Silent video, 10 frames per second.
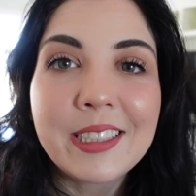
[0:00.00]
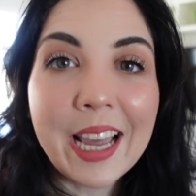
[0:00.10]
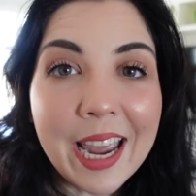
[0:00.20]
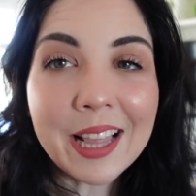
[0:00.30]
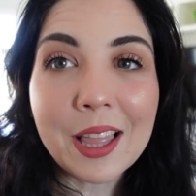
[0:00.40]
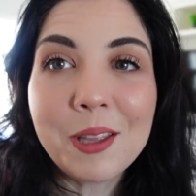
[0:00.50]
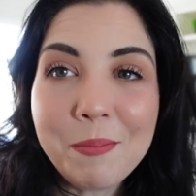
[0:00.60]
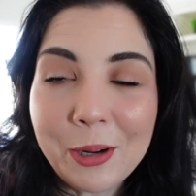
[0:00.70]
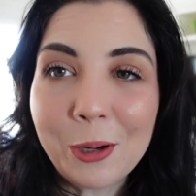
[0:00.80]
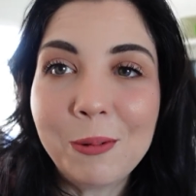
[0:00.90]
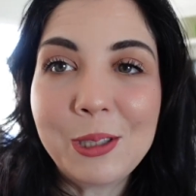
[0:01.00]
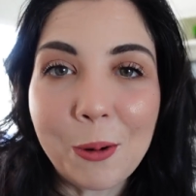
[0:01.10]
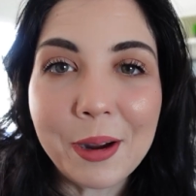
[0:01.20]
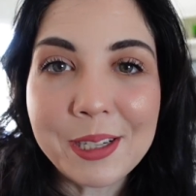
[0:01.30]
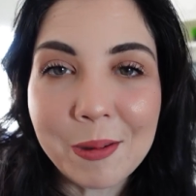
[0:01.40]
saying that the mirror was
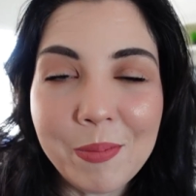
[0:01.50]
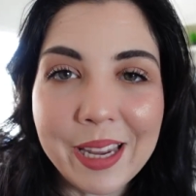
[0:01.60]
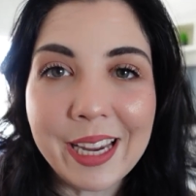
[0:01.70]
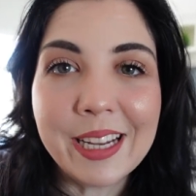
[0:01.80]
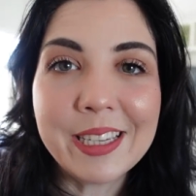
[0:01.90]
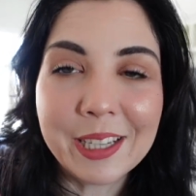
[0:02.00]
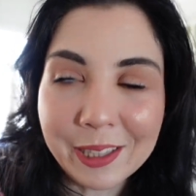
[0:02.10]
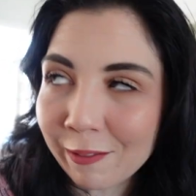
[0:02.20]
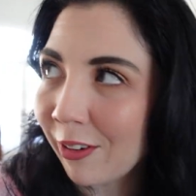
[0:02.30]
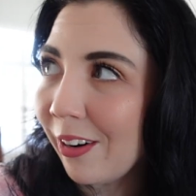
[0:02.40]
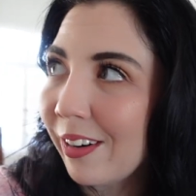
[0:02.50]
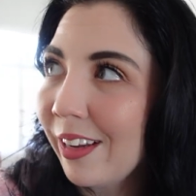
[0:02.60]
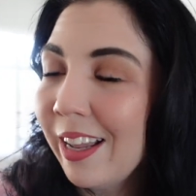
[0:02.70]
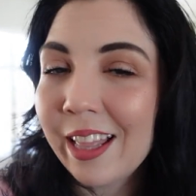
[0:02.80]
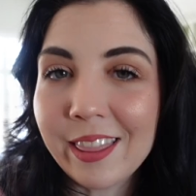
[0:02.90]
going to be delivered
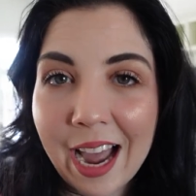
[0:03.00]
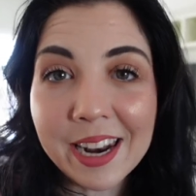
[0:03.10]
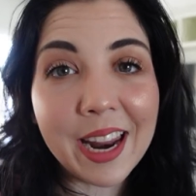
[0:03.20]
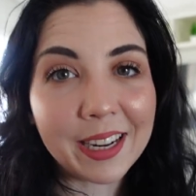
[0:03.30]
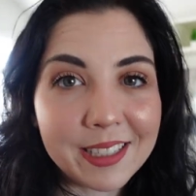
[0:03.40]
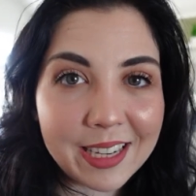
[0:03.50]
that next